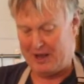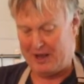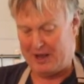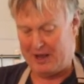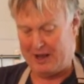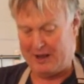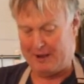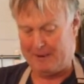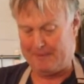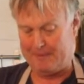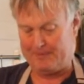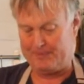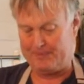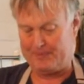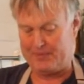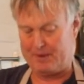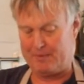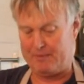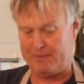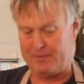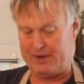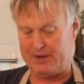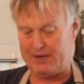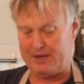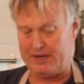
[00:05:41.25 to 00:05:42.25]

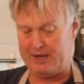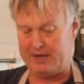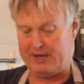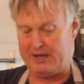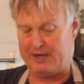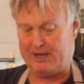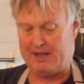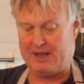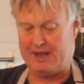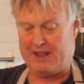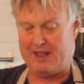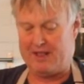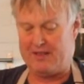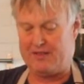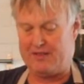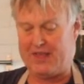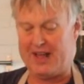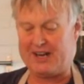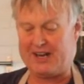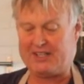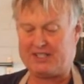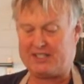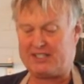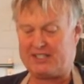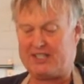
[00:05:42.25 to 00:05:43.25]
But
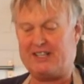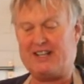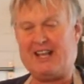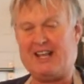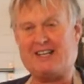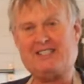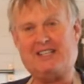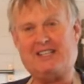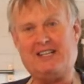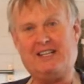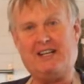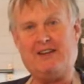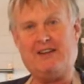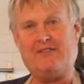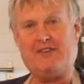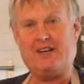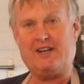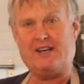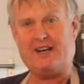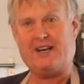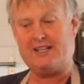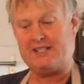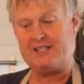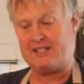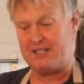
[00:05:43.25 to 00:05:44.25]
that's going to give it
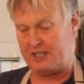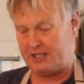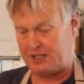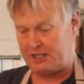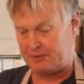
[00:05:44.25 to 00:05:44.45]
a nice